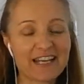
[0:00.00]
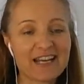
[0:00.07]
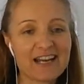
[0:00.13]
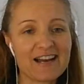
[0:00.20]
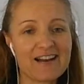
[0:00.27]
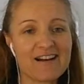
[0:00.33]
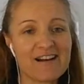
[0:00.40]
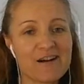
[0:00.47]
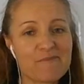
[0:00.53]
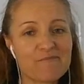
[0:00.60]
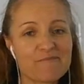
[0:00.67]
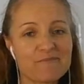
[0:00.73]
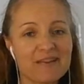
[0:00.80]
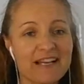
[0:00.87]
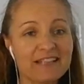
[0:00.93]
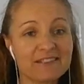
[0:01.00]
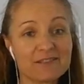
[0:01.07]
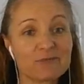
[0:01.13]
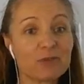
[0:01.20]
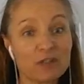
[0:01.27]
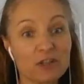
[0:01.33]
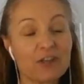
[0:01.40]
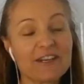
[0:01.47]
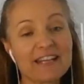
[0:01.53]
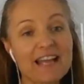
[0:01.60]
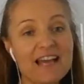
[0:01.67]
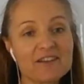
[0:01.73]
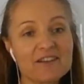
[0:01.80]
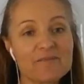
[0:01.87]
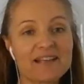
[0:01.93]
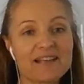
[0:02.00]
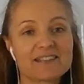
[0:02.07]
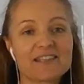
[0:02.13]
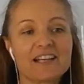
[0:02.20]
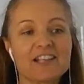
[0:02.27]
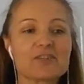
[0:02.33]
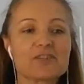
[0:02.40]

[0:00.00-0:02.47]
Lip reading: and learning how to massage,